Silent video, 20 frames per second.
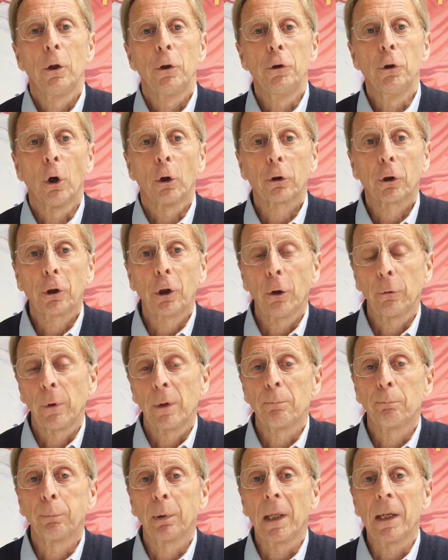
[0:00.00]
Your
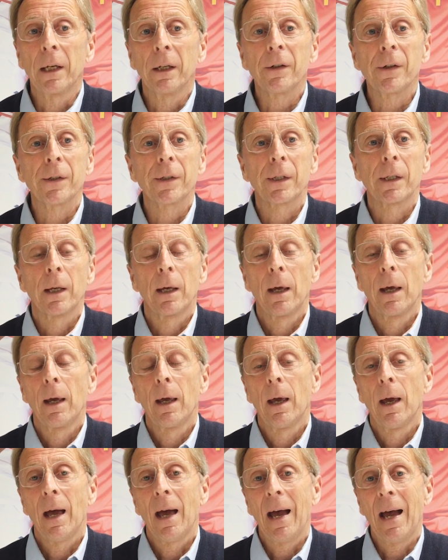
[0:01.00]
current players
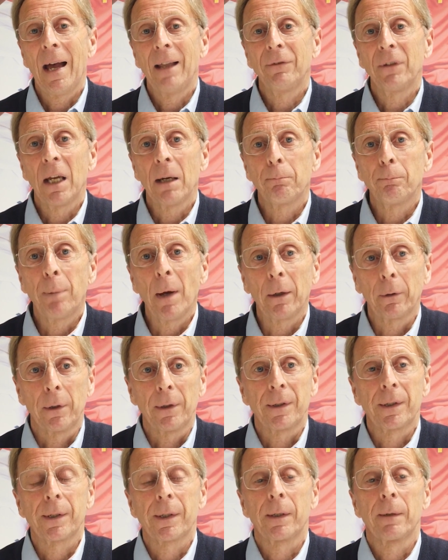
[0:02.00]
and their
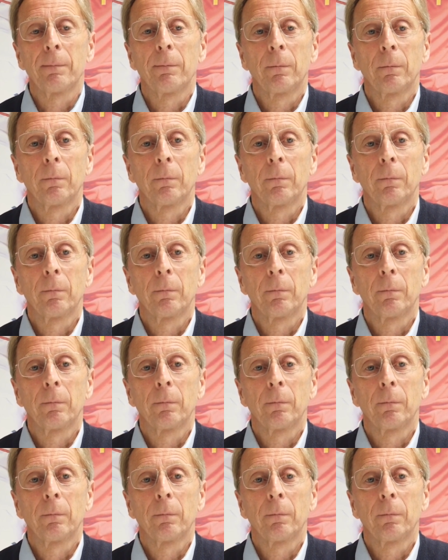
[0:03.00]
parents.